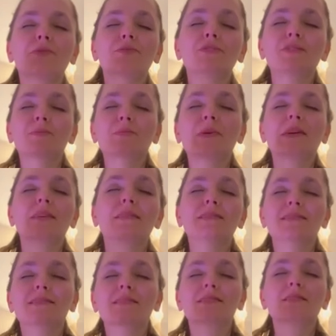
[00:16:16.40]
or
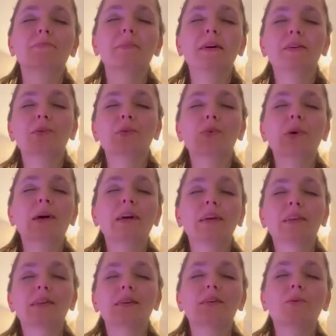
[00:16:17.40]
space, doesn't matter
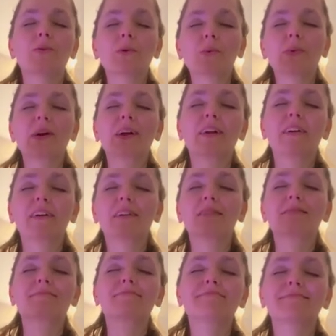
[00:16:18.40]
when or where,
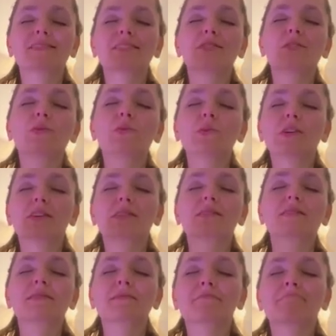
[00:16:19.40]
still
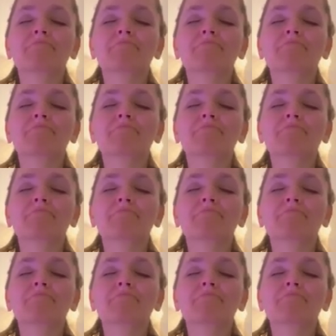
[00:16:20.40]
works.